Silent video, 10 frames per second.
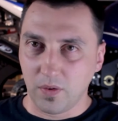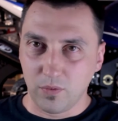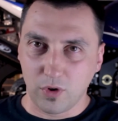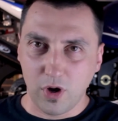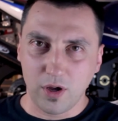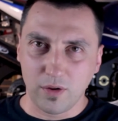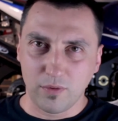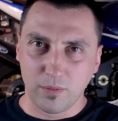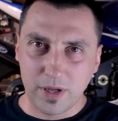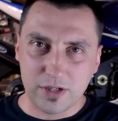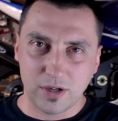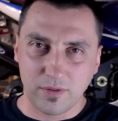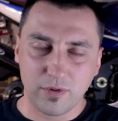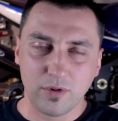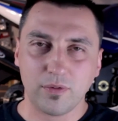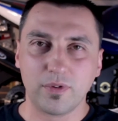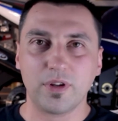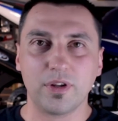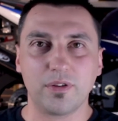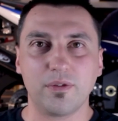we'll mention a few of
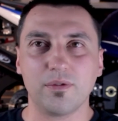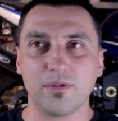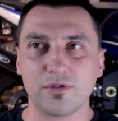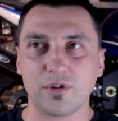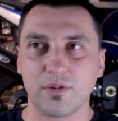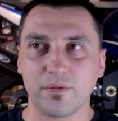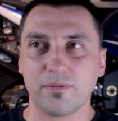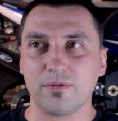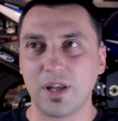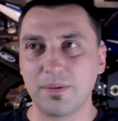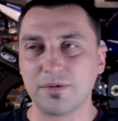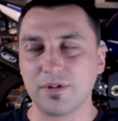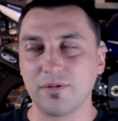the sort of tips,